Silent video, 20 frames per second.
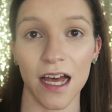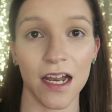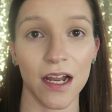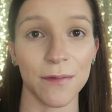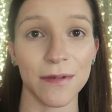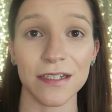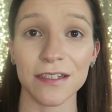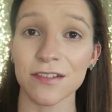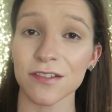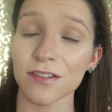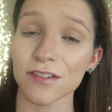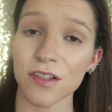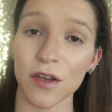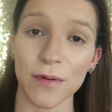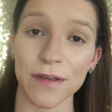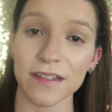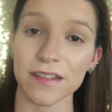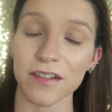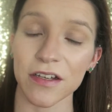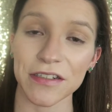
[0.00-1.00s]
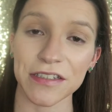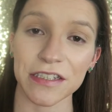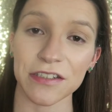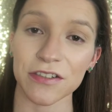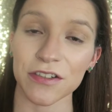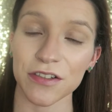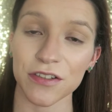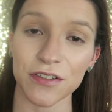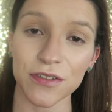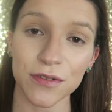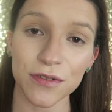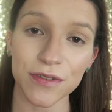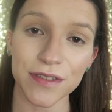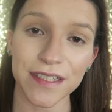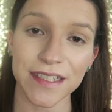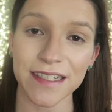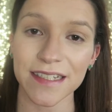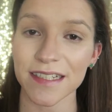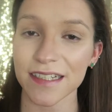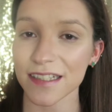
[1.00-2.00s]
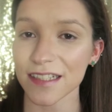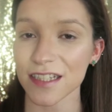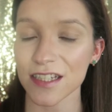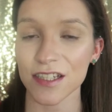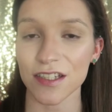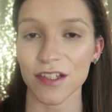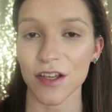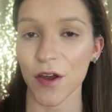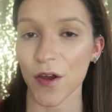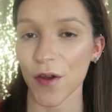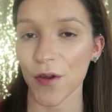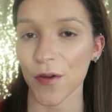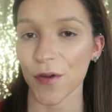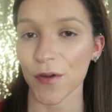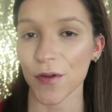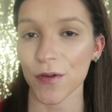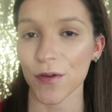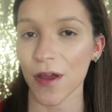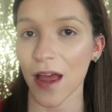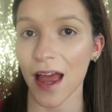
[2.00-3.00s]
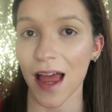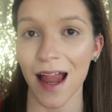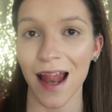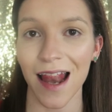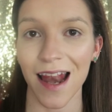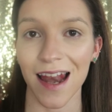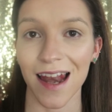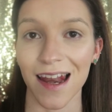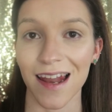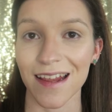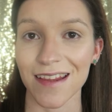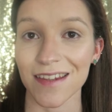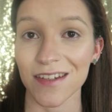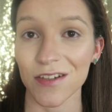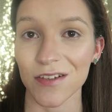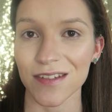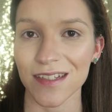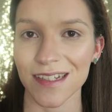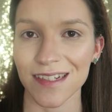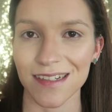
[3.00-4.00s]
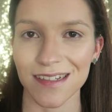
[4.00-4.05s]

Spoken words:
and I'm so excited to use it. So let's see.